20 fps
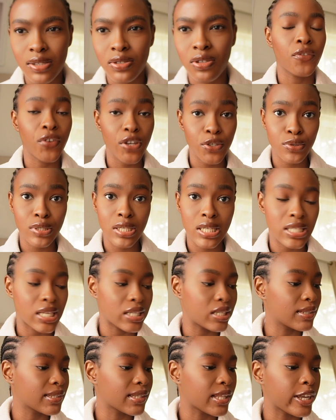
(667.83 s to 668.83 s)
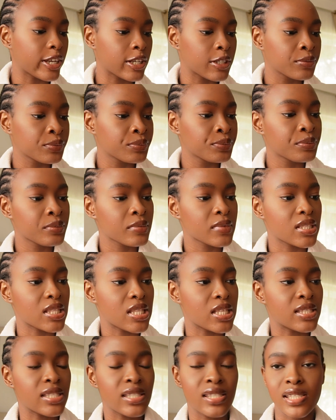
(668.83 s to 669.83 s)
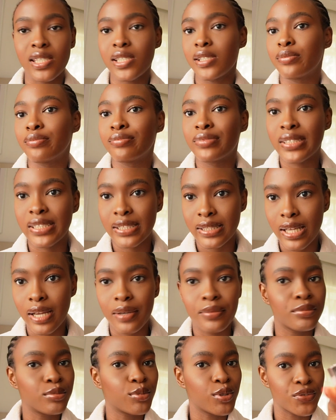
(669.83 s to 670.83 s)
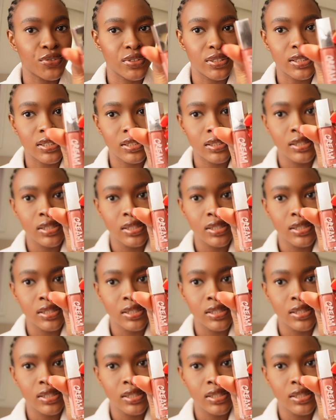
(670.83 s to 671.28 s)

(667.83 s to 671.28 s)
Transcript: So, first one that I didn't like, this is the sister of it.